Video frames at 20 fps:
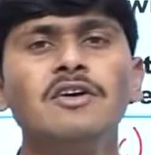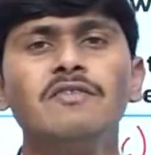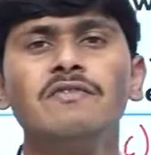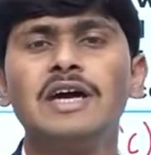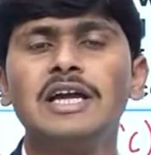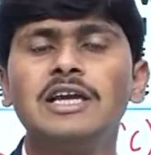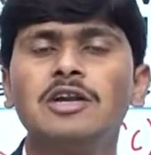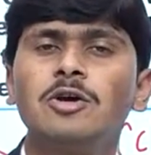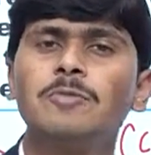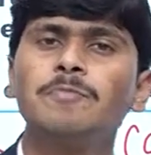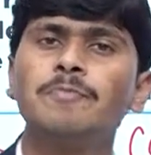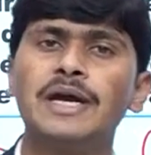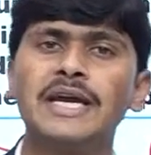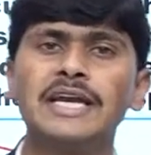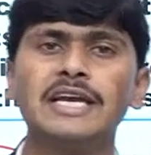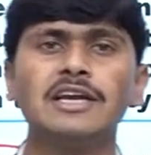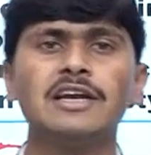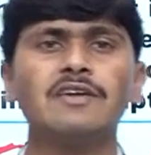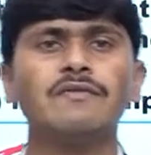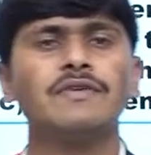value of
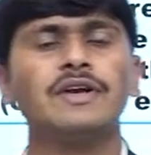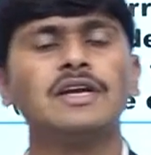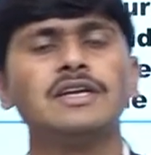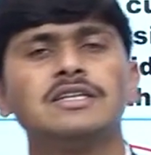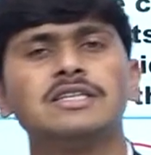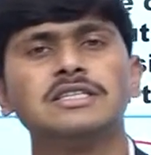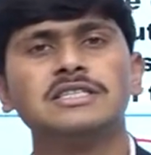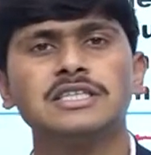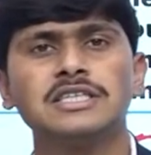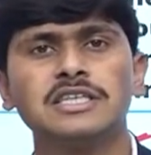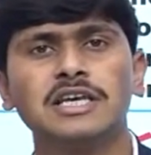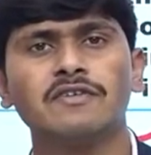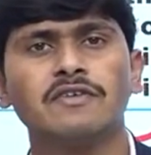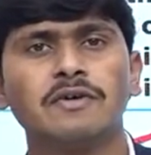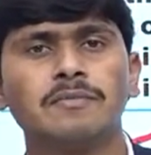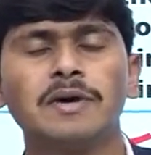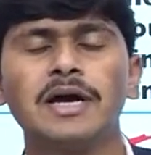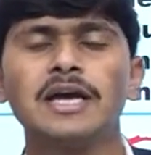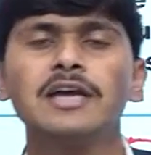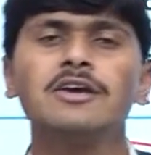magnetic field, this is given
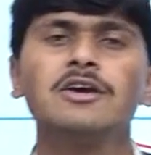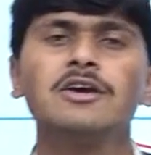by